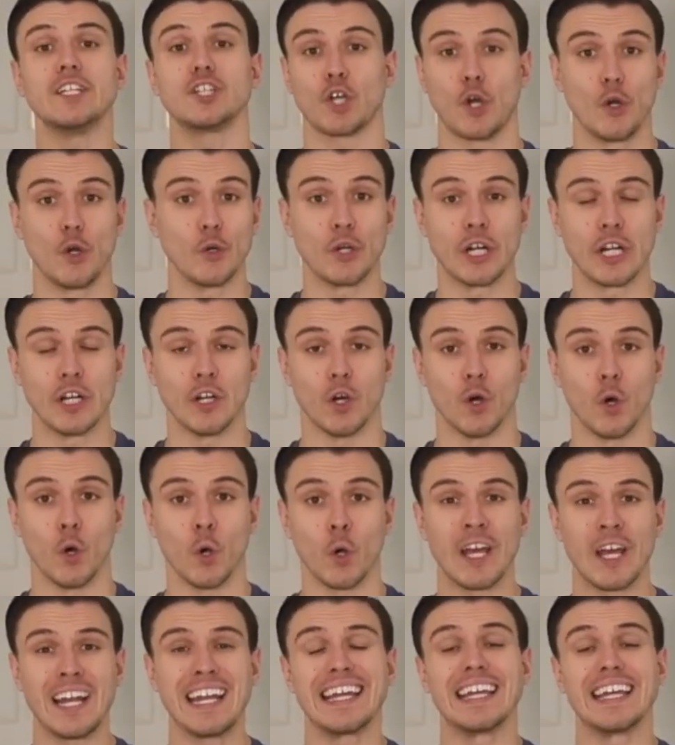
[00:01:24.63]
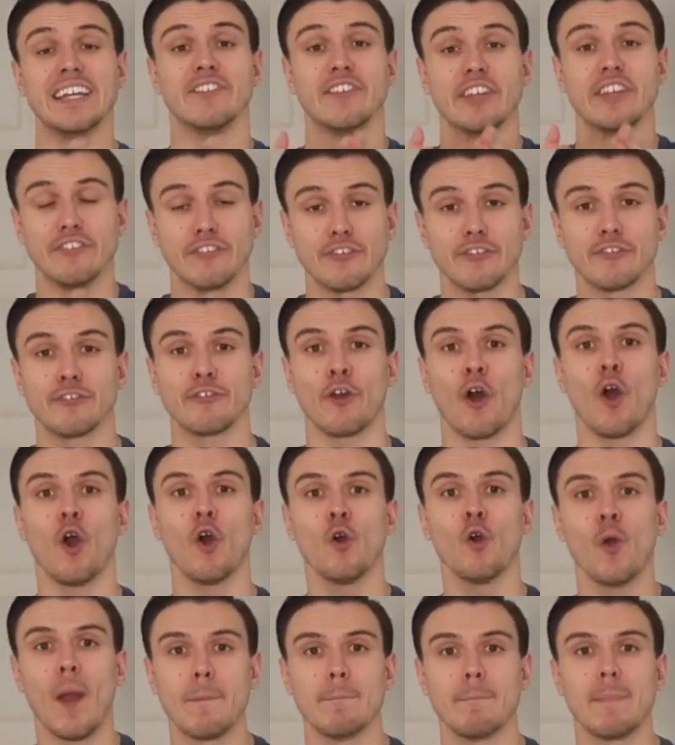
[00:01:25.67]
coconut oil. It's in
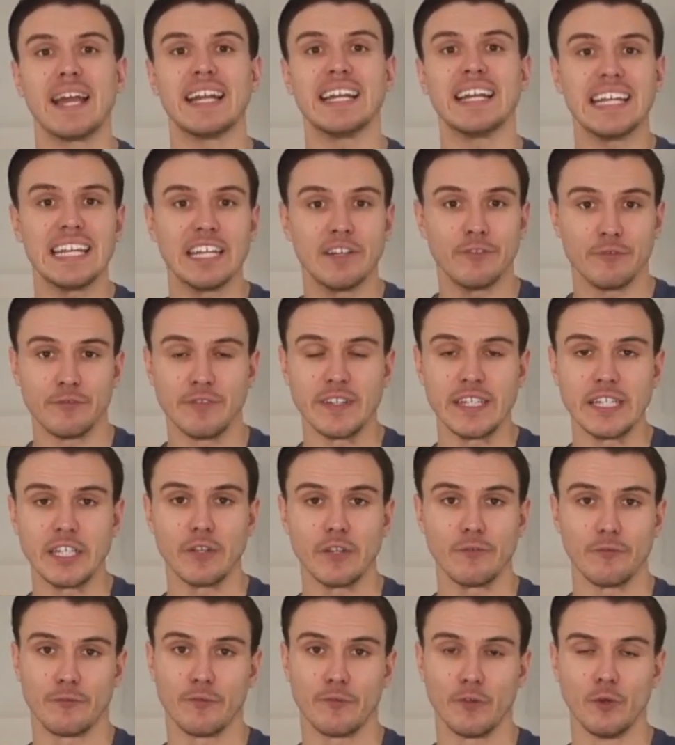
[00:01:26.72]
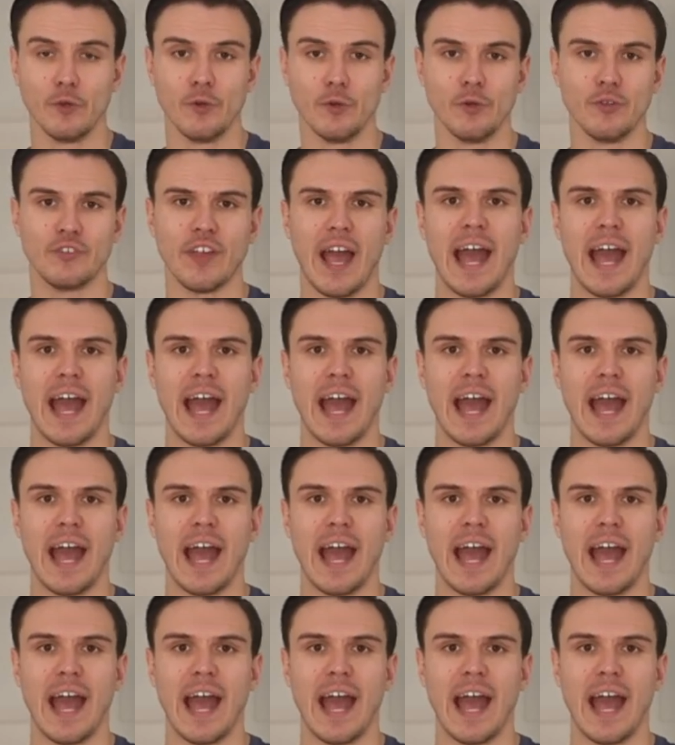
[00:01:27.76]
so many vegan foods,